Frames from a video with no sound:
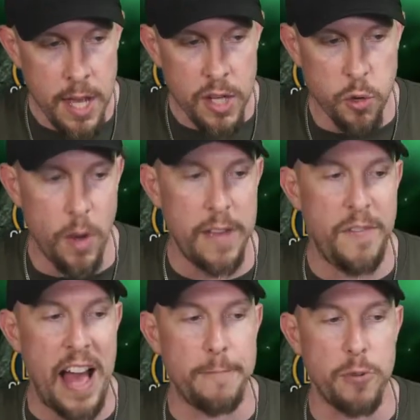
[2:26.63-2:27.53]

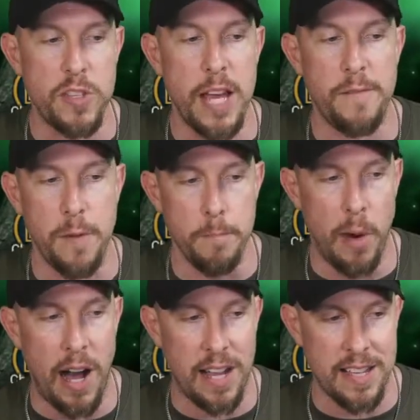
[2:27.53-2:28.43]
twenty-five percent from
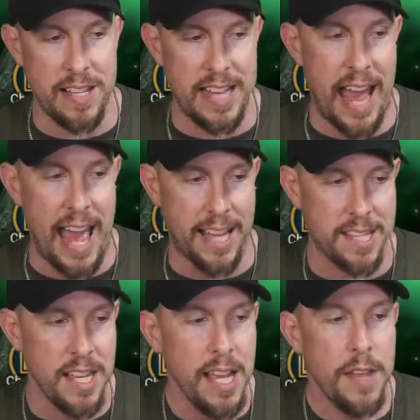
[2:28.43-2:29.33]
boss attacks.